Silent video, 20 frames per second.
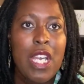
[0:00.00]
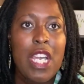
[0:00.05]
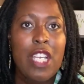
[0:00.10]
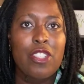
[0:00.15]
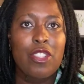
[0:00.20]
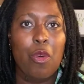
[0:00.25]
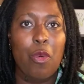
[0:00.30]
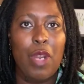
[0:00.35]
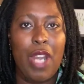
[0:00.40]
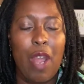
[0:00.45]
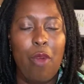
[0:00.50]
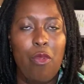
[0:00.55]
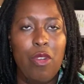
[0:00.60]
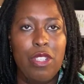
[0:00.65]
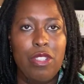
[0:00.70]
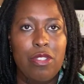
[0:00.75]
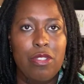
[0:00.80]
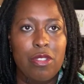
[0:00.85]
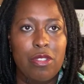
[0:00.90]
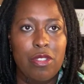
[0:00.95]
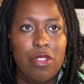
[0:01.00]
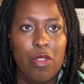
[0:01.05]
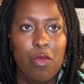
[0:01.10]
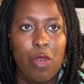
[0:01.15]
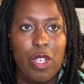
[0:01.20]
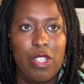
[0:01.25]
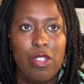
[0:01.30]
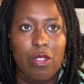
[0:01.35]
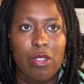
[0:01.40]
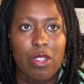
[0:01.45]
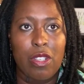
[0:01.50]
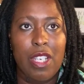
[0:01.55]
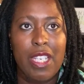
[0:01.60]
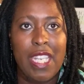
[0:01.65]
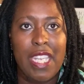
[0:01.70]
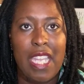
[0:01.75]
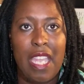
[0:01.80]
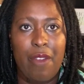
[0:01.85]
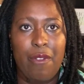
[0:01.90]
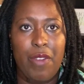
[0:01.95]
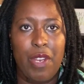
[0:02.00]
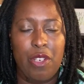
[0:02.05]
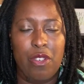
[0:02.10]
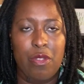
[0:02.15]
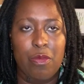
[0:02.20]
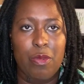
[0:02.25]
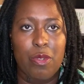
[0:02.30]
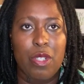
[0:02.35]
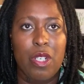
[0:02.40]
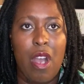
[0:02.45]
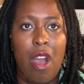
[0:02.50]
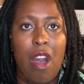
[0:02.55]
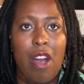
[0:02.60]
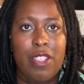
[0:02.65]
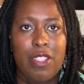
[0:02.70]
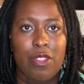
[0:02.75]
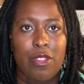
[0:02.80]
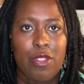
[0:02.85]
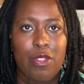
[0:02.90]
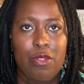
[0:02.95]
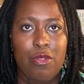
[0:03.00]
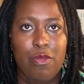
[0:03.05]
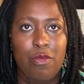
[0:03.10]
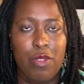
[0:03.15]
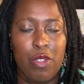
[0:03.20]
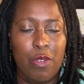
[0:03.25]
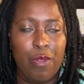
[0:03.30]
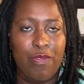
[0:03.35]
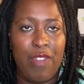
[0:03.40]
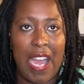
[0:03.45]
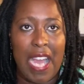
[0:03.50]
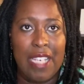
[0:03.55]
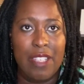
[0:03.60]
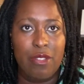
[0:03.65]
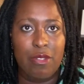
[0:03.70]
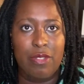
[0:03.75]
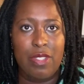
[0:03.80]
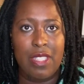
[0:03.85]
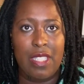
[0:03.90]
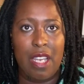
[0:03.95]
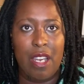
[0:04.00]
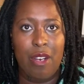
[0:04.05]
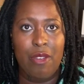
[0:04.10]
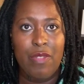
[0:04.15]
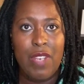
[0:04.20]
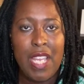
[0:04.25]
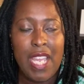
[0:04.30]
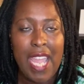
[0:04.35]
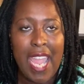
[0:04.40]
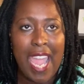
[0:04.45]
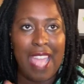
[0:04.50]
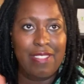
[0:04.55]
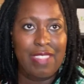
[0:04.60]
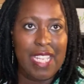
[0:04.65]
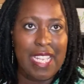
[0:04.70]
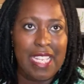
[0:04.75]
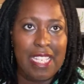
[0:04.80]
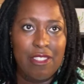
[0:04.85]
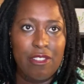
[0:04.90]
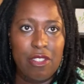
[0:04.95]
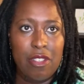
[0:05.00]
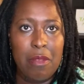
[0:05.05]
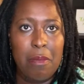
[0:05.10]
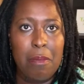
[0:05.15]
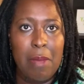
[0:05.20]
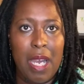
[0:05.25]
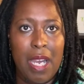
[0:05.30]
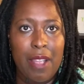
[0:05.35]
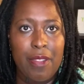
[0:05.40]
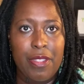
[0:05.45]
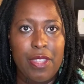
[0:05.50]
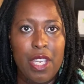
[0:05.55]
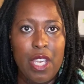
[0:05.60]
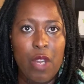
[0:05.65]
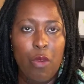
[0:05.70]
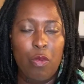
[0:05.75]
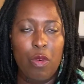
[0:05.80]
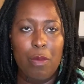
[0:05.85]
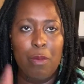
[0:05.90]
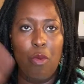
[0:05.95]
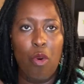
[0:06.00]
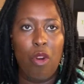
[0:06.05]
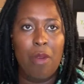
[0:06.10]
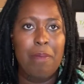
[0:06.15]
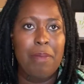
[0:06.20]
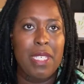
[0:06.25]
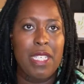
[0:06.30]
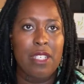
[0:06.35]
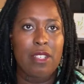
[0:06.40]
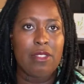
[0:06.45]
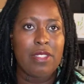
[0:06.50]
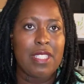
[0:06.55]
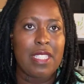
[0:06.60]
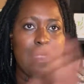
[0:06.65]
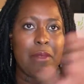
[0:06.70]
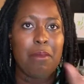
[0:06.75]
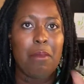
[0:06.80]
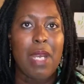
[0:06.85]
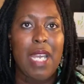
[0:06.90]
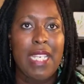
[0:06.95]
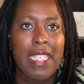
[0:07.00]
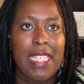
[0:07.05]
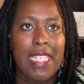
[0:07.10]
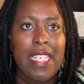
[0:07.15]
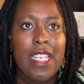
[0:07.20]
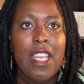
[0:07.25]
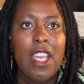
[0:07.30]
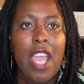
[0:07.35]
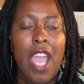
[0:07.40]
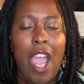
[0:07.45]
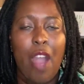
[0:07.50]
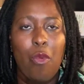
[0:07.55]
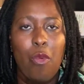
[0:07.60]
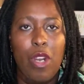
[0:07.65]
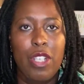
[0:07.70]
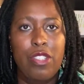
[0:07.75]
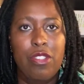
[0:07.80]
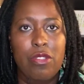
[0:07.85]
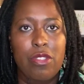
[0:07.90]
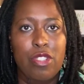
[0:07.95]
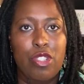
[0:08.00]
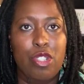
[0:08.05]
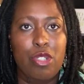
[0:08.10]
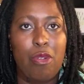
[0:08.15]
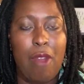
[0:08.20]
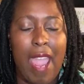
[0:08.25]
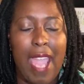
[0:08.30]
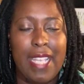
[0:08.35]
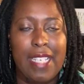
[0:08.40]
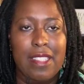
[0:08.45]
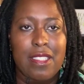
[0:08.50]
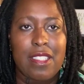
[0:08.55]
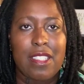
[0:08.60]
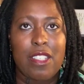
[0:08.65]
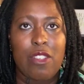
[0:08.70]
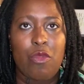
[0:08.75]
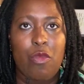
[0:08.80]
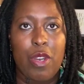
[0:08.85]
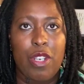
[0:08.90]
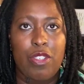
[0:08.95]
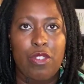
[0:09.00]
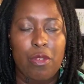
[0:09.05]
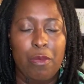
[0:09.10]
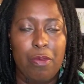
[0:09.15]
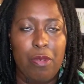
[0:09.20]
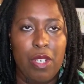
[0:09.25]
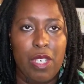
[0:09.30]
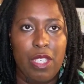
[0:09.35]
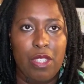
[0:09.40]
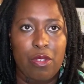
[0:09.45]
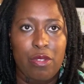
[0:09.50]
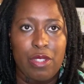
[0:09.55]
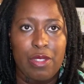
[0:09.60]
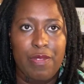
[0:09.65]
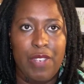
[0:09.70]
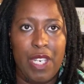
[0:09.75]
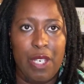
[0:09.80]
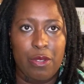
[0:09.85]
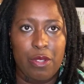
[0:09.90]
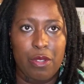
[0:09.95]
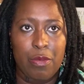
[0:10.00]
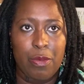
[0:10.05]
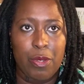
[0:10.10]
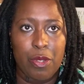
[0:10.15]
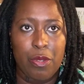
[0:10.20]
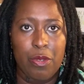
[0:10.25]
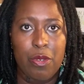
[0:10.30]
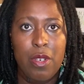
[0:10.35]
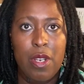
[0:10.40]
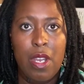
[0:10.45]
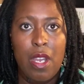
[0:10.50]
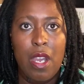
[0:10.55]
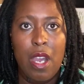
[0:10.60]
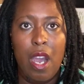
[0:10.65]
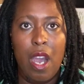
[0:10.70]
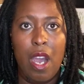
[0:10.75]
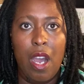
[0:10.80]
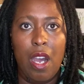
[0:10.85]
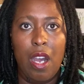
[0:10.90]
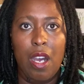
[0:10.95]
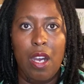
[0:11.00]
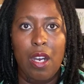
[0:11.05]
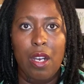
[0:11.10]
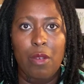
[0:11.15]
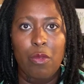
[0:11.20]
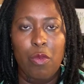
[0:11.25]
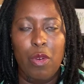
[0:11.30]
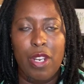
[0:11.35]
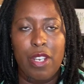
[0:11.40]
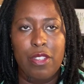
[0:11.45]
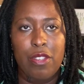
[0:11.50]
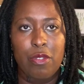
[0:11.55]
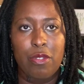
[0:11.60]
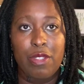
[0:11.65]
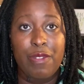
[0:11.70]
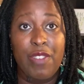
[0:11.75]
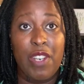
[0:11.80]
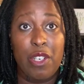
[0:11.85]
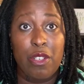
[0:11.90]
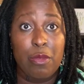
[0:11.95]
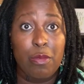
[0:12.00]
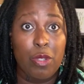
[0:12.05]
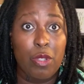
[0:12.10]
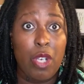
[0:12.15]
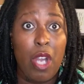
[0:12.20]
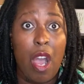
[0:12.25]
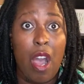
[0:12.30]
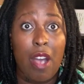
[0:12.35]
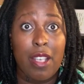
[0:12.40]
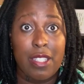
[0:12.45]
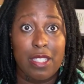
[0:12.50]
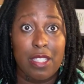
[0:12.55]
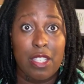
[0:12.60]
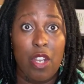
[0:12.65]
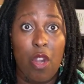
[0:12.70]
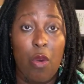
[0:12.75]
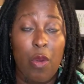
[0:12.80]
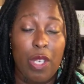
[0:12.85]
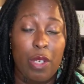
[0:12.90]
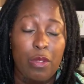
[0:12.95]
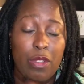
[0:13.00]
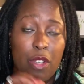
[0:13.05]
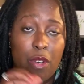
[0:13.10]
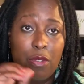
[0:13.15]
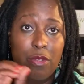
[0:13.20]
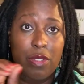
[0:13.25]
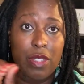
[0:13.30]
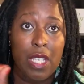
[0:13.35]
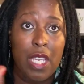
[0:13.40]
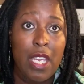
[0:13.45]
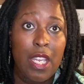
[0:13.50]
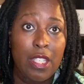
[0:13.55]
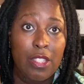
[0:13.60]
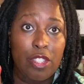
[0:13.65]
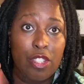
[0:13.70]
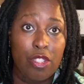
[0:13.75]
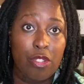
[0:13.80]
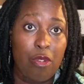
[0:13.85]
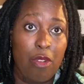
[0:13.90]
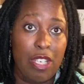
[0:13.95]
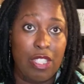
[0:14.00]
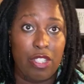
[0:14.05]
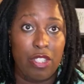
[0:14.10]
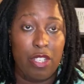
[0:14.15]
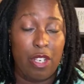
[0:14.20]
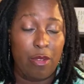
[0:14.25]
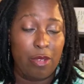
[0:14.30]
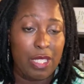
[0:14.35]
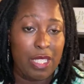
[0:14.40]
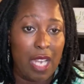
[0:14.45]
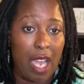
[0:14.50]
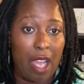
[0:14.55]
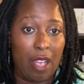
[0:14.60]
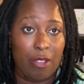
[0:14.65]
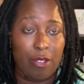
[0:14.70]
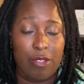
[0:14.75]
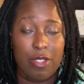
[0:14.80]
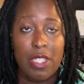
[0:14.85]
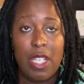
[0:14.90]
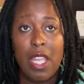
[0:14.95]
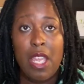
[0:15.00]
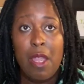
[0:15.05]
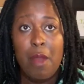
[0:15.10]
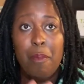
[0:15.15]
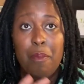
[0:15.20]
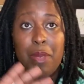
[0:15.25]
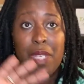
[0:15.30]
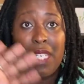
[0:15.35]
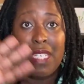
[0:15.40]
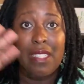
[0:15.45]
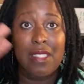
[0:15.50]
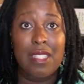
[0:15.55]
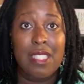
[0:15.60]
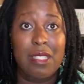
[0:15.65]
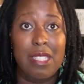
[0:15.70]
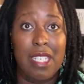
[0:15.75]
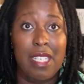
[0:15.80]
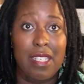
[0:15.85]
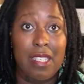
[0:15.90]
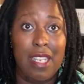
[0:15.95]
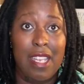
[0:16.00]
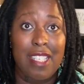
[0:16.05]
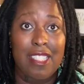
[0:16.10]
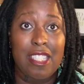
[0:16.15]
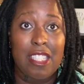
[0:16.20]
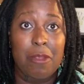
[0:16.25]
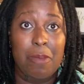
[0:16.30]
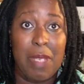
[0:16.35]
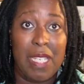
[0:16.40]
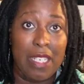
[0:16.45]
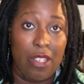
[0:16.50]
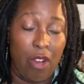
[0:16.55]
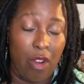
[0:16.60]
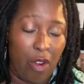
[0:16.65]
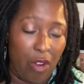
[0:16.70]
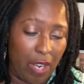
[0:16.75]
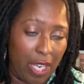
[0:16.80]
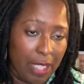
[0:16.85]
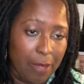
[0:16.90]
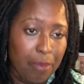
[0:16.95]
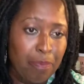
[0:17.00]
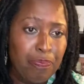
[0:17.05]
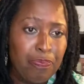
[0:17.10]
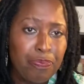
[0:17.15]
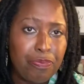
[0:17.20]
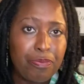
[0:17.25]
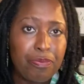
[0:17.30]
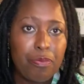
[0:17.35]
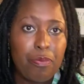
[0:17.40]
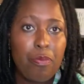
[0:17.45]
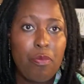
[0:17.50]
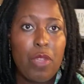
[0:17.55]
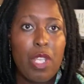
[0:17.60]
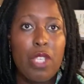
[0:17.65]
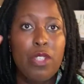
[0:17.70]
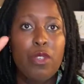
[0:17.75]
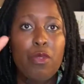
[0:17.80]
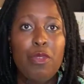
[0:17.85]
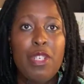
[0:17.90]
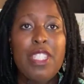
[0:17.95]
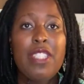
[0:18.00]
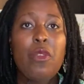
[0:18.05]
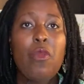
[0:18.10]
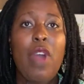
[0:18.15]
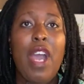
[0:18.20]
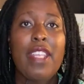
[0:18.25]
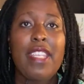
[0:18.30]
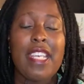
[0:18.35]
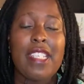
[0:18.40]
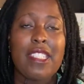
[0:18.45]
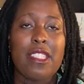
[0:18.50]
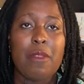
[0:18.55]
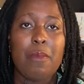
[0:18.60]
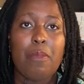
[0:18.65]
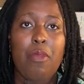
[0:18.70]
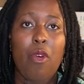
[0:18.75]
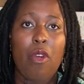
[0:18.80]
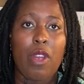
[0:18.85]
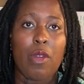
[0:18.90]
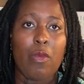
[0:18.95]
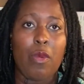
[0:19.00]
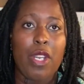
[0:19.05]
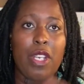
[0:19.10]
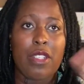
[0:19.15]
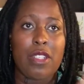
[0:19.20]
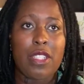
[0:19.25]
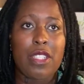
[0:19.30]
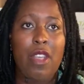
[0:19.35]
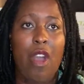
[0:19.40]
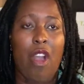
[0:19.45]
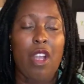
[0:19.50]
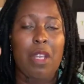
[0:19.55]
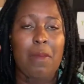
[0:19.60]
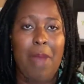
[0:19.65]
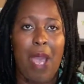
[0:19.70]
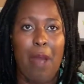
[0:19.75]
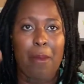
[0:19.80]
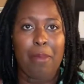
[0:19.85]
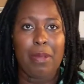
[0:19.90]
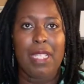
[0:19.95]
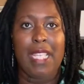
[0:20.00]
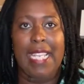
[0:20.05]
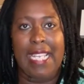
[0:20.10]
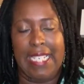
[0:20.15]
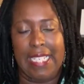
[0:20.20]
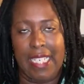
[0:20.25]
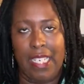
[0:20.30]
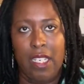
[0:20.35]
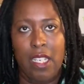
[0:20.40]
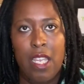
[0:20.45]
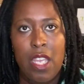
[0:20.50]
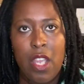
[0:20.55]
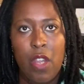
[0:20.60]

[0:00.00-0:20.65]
So what I want you to do when you're looking at variable costs, or you find yourself at the end of the month with more bills than money, I want you to track and see where you're putting those variable where are those variable costs going, those discretionary dollars being sent and spent on. The reason why that's important, we're going to talk about planning.